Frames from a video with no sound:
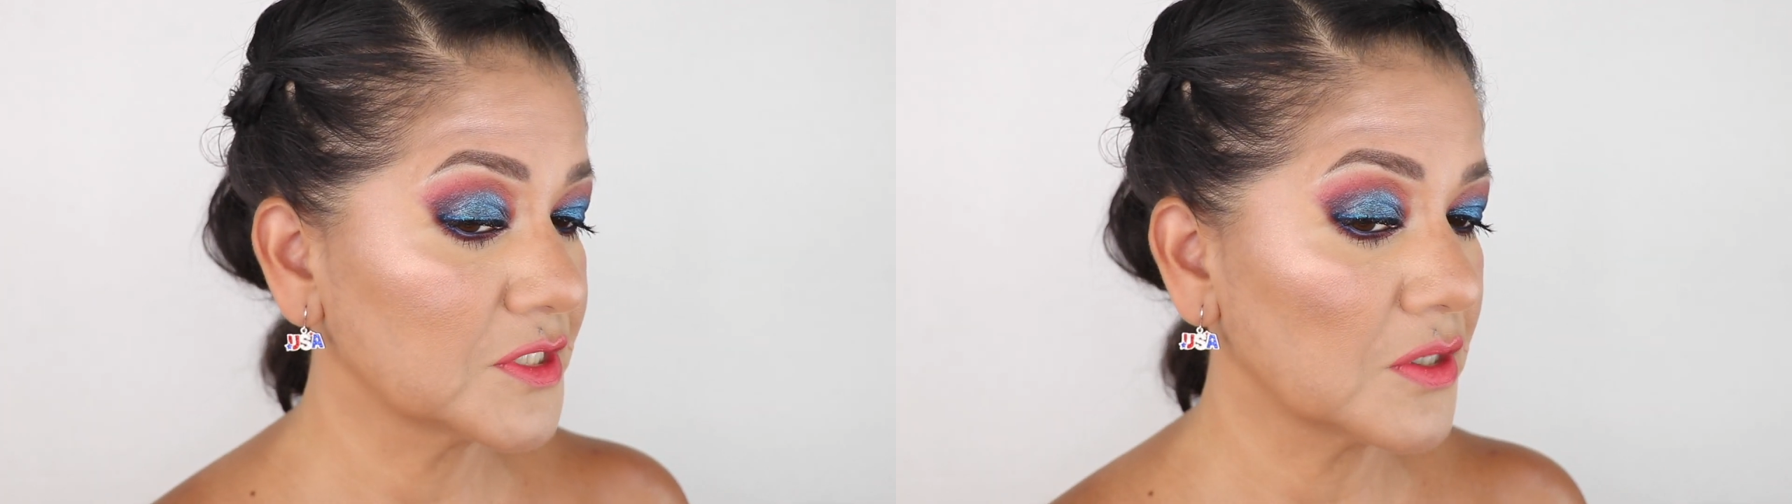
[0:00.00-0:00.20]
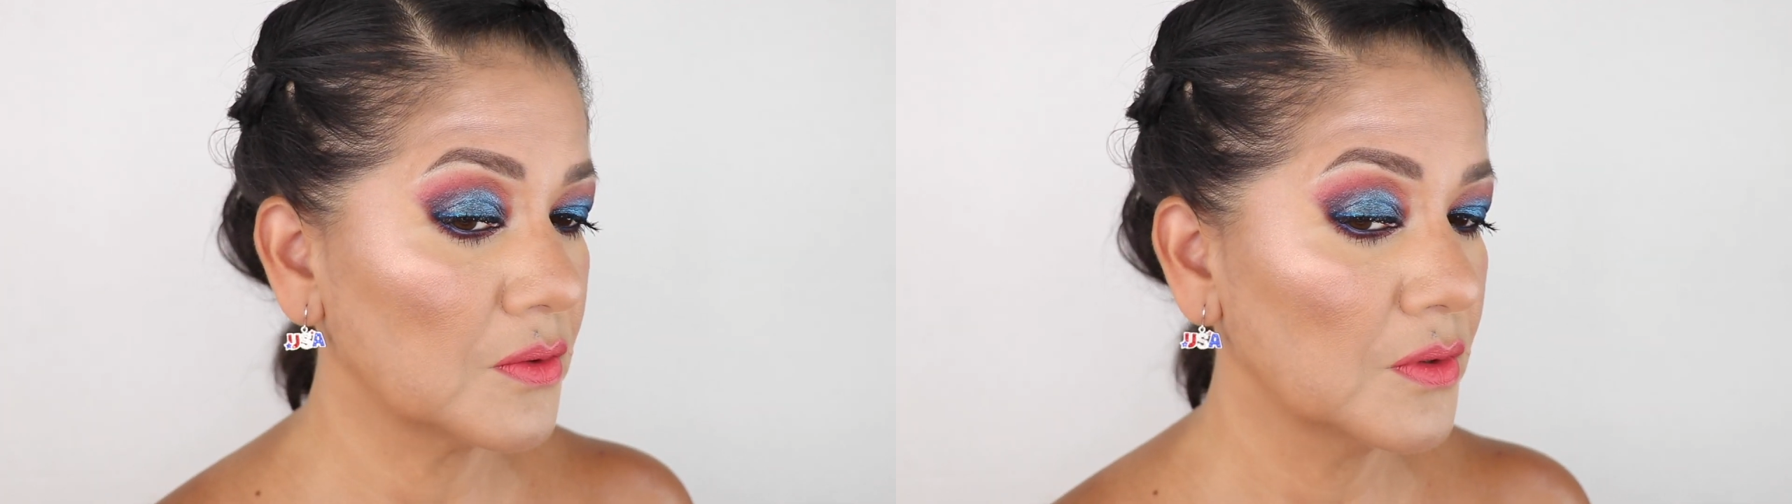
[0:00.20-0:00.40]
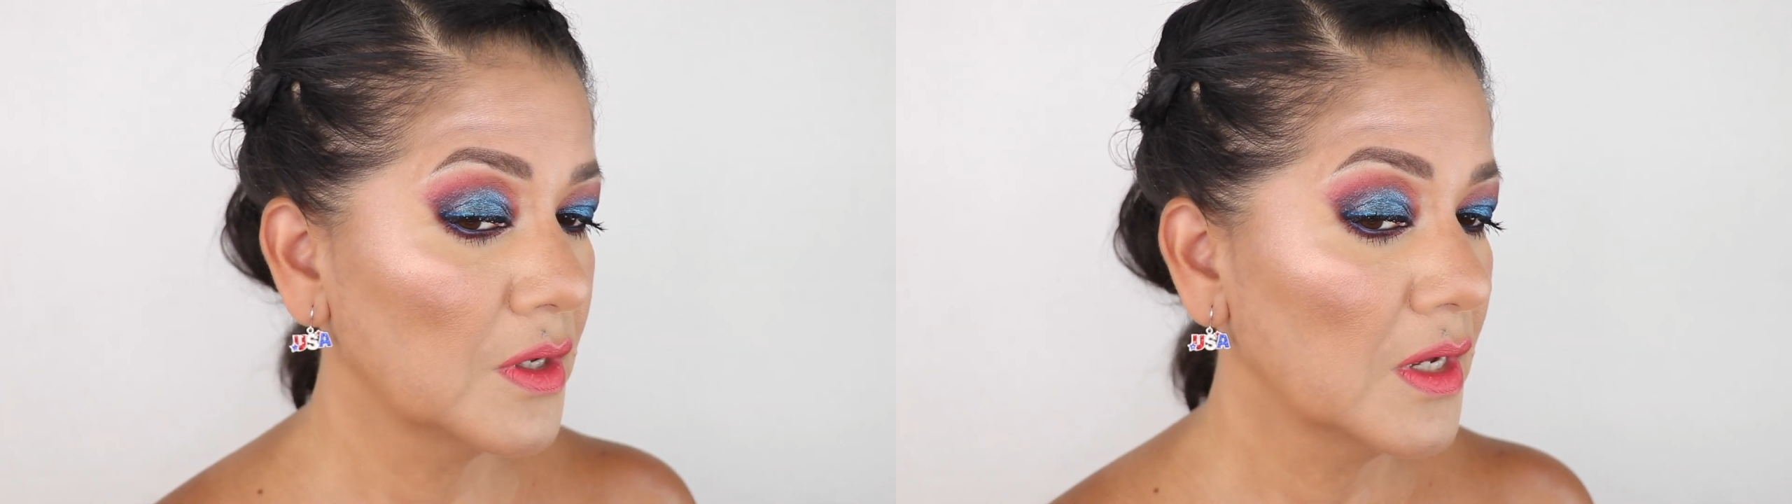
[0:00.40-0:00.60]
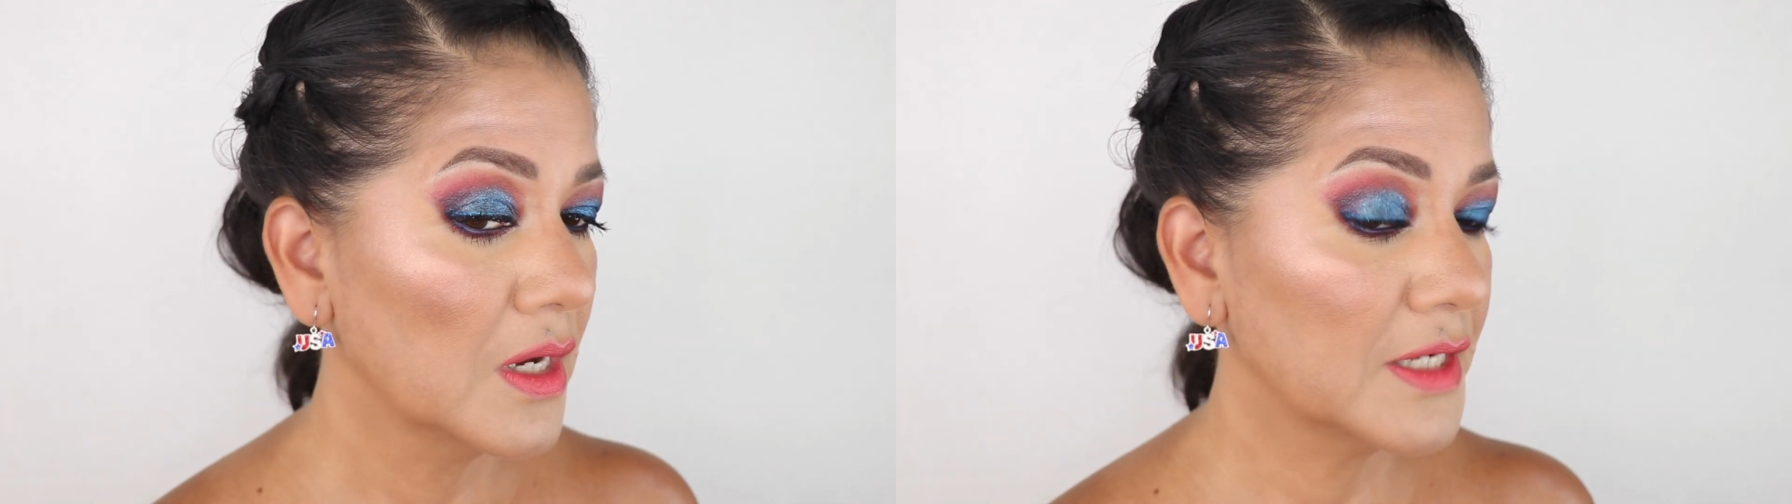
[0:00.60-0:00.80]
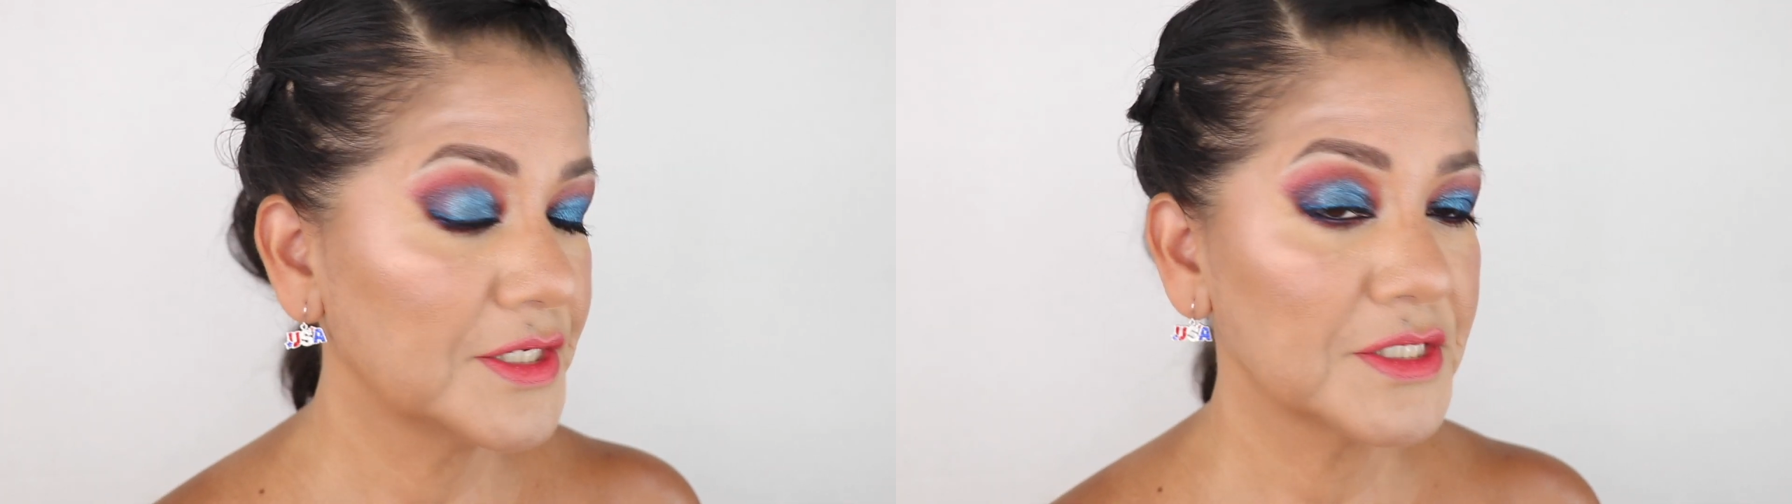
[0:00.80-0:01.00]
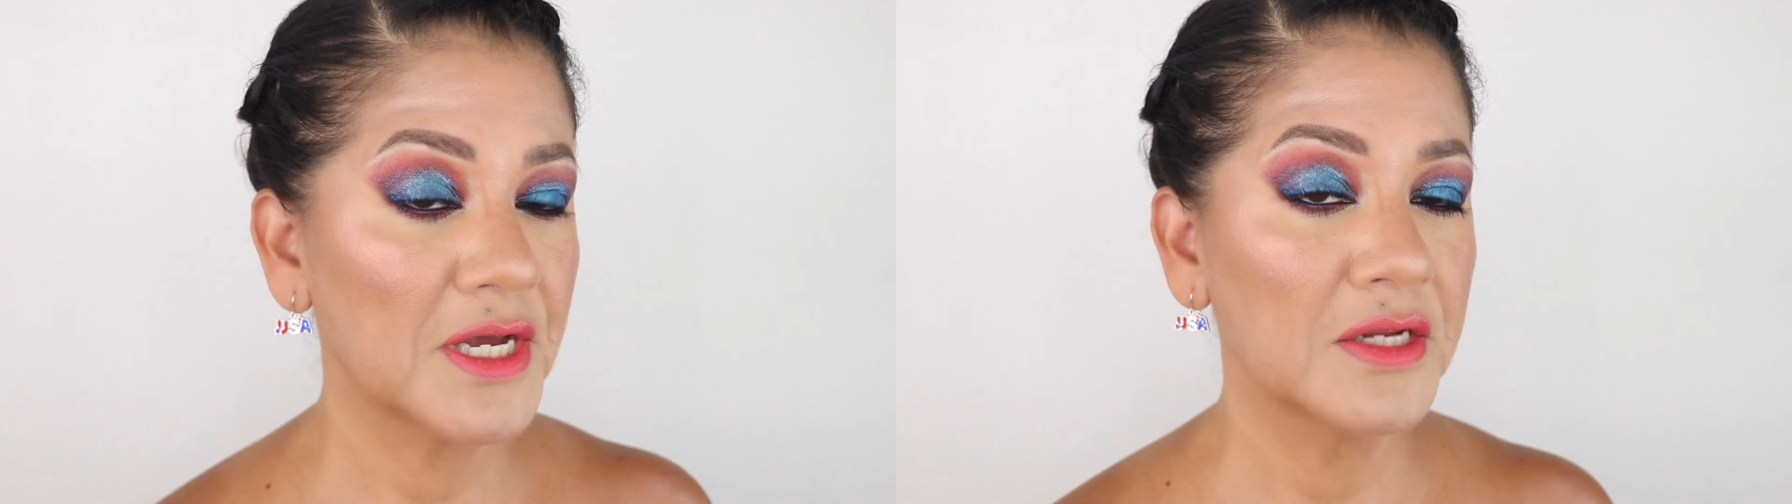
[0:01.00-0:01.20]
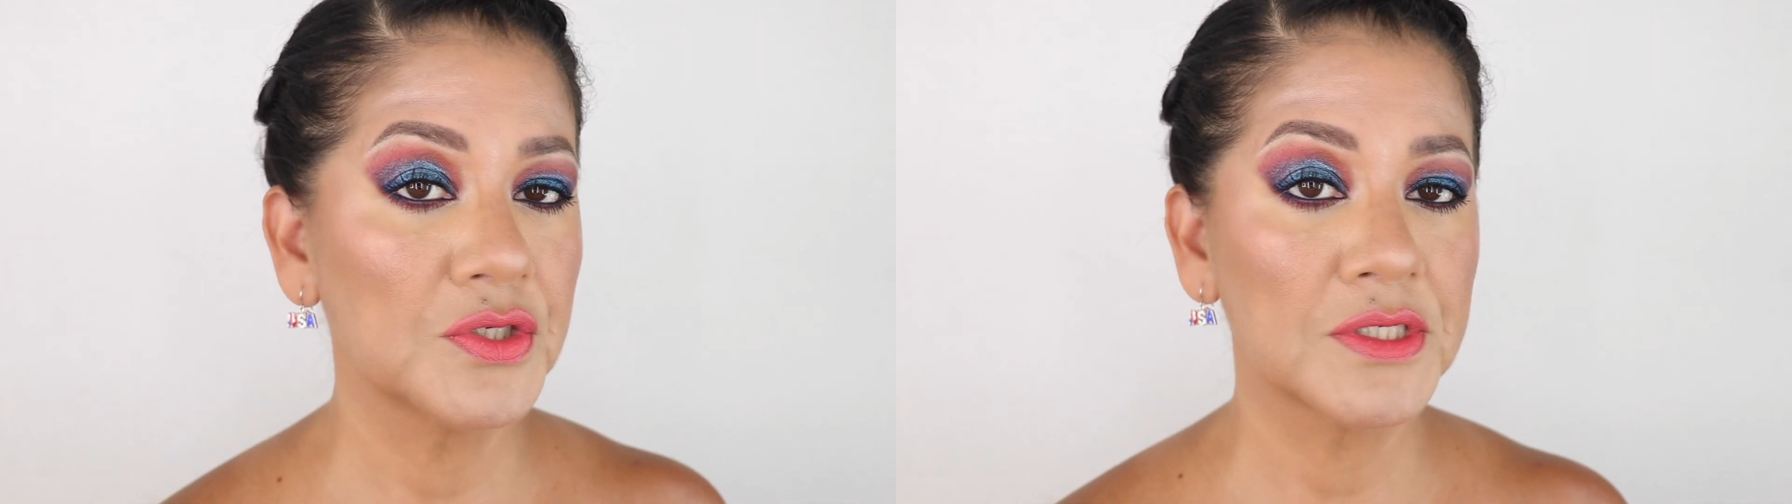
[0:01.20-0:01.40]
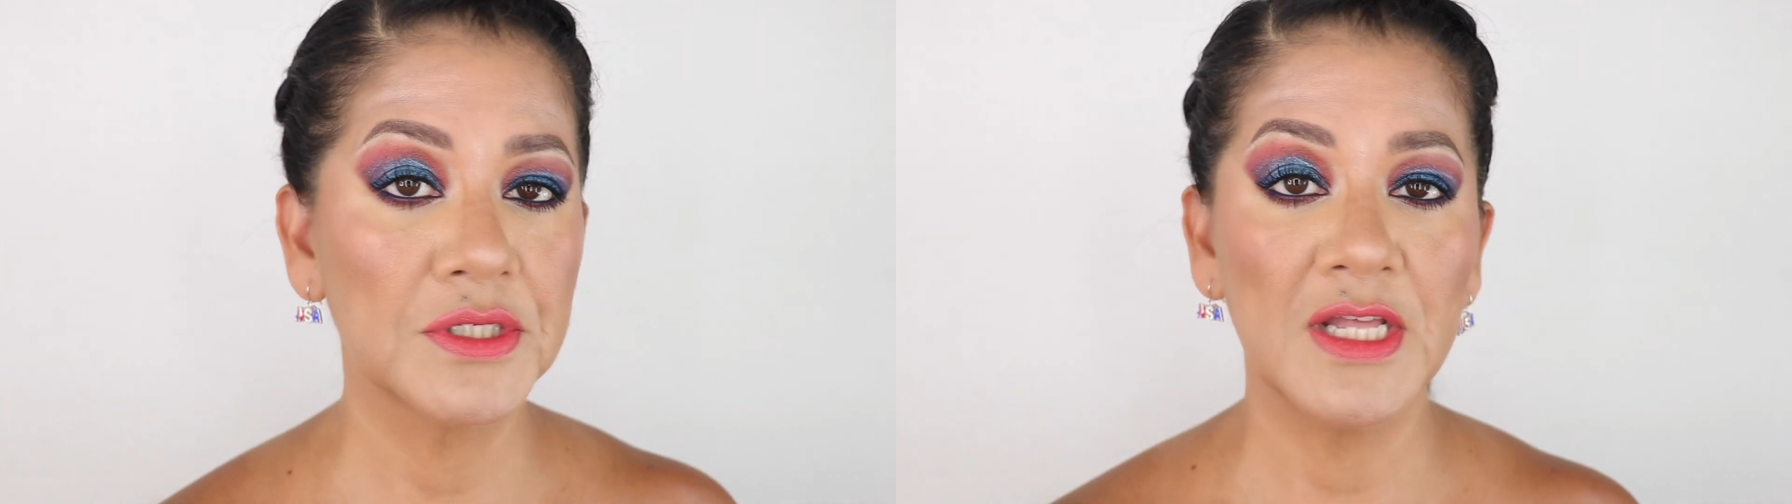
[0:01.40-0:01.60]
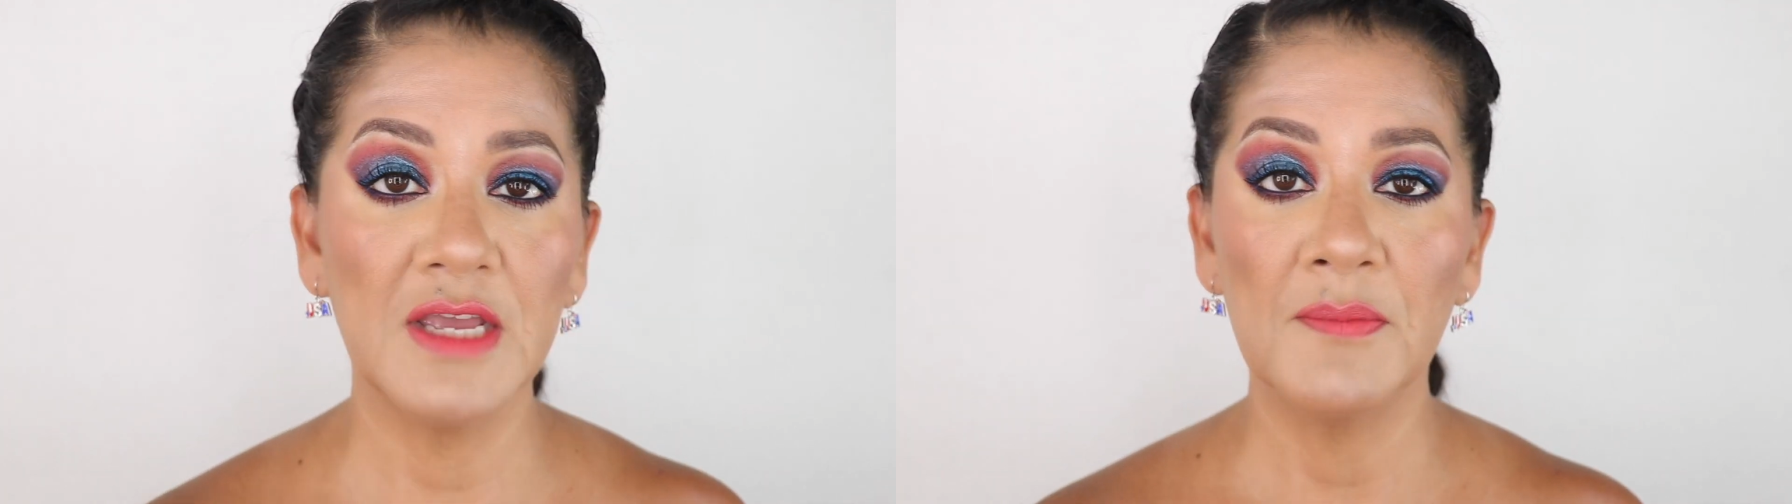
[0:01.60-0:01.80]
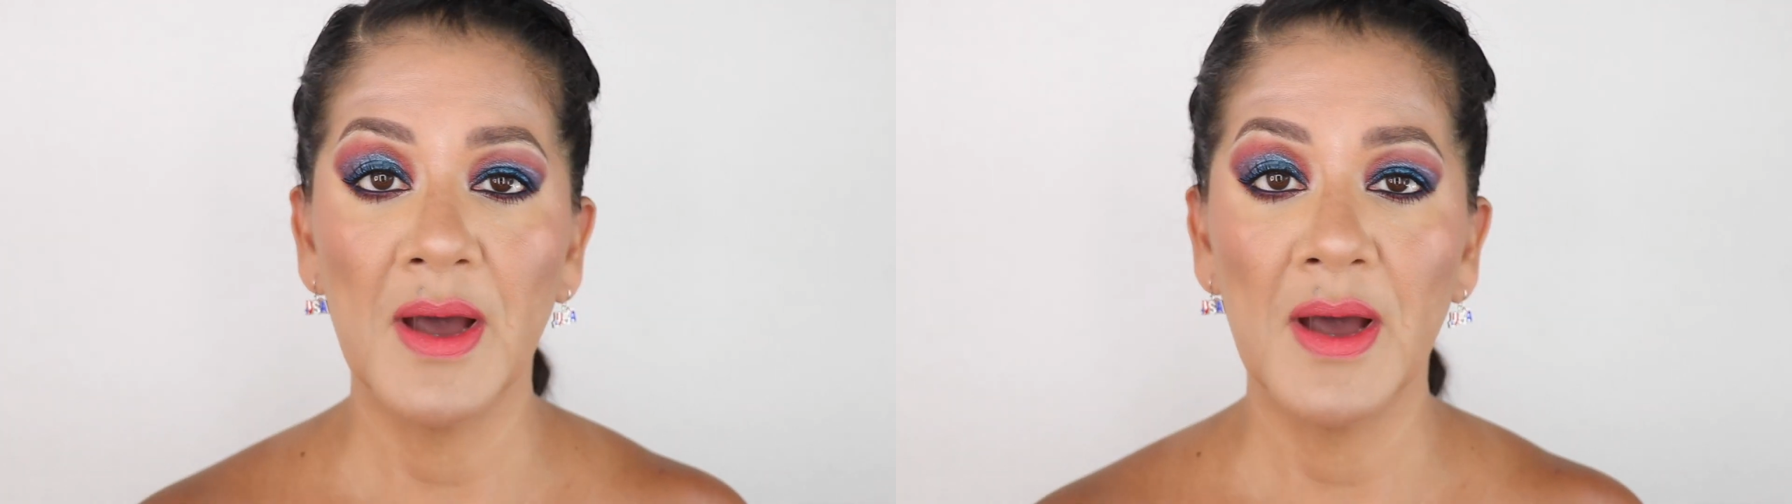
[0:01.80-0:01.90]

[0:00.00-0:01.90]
So I decided just to leave